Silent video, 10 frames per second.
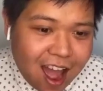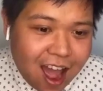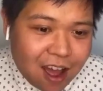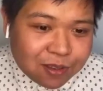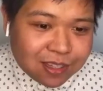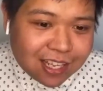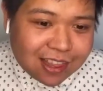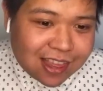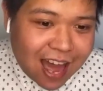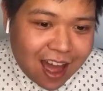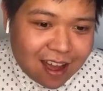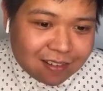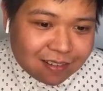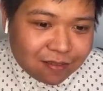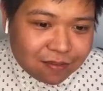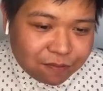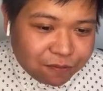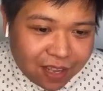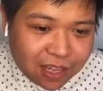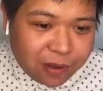How did that
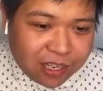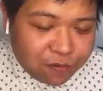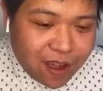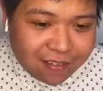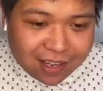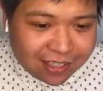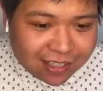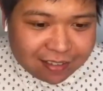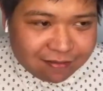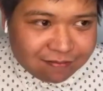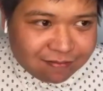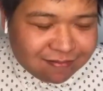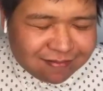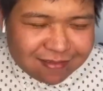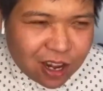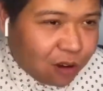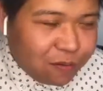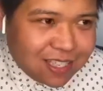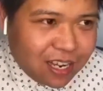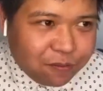feel when you found out that
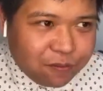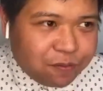obviously